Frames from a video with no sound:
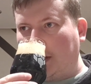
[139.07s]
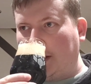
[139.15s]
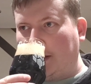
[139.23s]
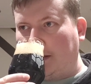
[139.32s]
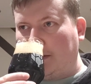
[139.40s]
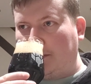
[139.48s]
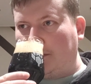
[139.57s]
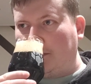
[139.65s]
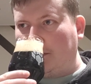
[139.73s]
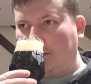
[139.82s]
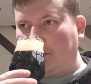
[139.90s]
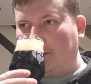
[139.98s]
yeah,
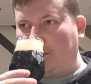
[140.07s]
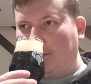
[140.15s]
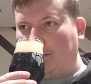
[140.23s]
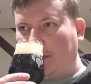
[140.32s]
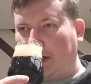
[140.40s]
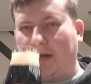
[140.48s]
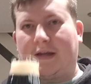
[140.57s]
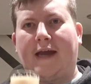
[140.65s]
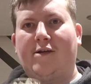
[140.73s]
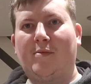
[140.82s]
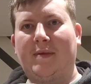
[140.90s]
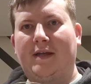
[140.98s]

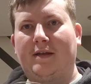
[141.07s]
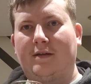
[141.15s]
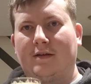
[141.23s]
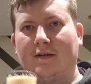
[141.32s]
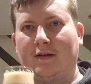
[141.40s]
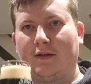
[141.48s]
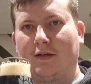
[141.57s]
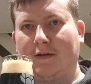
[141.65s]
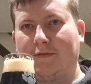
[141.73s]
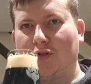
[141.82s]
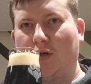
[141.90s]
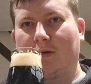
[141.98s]
Caribbean
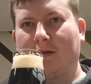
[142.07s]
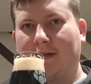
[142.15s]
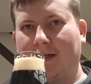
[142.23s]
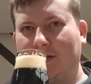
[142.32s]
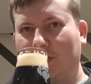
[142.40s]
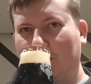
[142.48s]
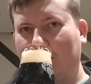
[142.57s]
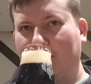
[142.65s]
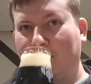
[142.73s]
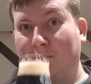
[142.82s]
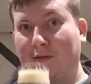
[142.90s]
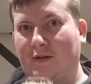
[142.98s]
kind of chocolate cake sort of
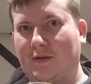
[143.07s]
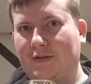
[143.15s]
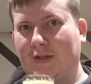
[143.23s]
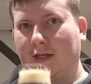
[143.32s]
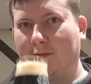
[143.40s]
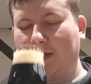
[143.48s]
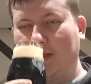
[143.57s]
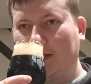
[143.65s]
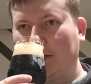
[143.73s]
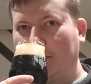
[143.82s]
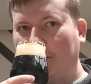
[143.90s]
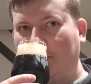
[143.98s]
thing, but not siren.
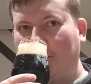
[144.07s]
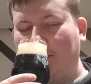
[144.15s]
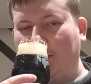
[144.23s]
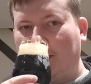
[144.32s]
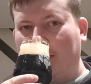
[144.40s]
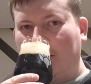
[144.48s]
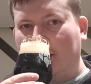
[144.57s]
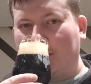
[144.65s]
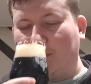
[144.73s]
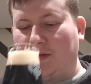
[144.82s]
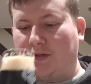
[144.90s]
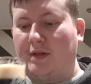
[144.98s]

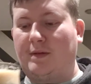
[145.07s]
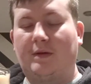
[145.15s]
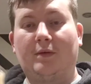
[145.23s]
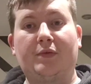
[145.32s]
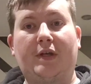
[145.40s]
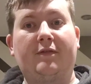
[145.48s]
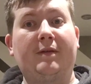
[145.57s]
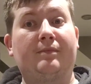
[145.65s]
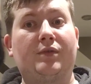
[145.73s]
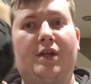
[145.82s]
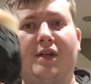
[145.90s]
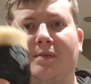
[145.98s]
Smells good. We'll dive
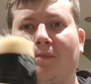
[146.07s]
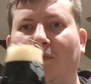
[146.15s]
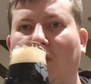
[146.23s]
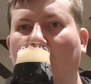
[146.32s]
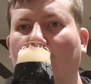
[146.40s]
in. Cheers.